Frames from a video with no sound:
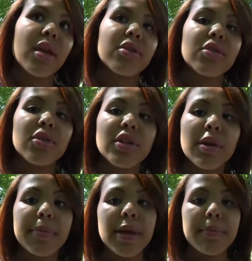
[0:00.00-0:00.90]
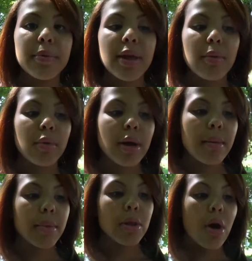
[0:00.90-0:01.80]
you know, there are people that will
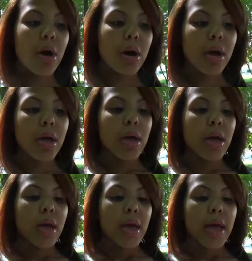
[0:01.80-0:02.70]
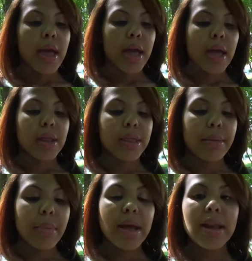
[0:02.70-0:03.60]
come along and they
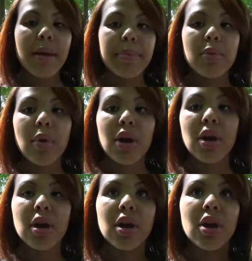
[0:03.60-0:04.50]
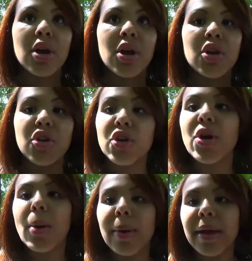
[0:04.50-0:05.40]
might not be where you're
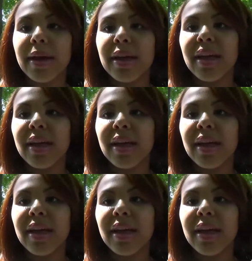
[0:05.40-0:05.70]
going,